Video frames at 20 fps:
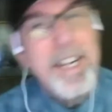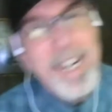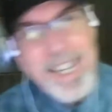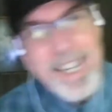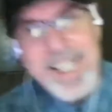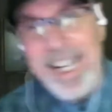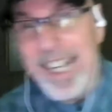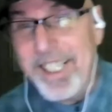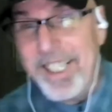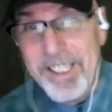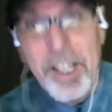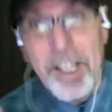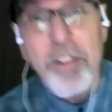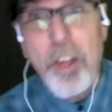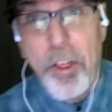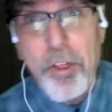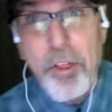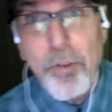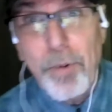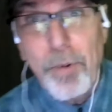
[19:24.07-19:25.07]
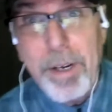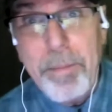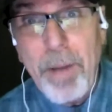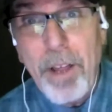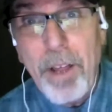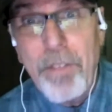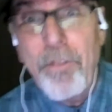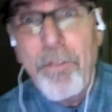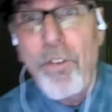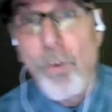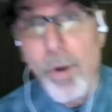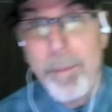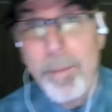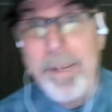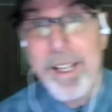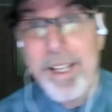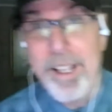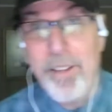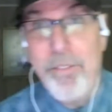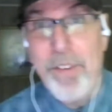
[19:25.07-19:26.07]
Again, the three month
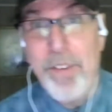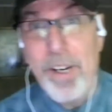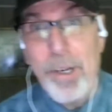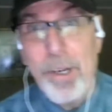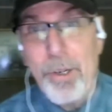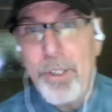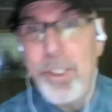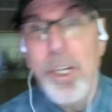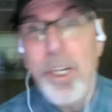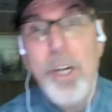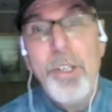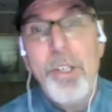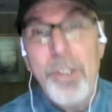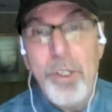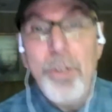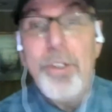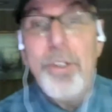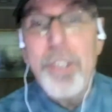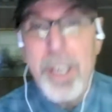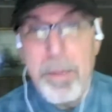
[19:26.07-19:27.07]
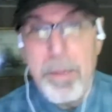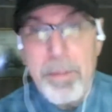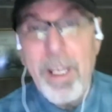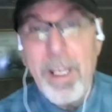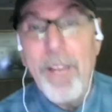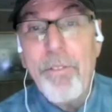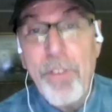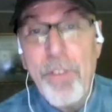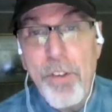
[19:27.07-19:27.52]
formula, folks. Do something yeah.